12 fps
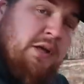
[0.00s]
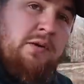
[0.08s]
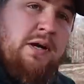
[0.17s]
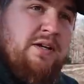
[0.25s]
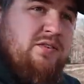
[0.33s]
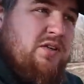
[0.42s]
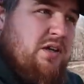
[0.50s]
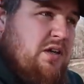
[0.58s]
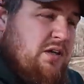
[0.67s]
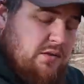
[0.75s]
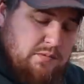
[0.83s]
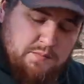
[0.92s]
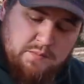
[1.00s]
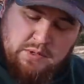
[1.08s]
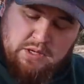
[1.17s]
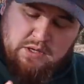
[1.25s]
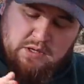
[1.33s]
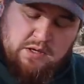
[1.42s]
anyways, uh,
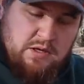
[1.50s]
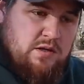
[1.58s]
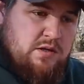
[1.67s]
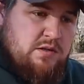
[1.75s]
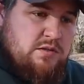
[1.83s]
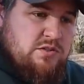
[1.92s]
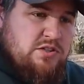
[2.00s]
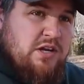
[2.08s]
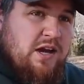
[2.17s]
she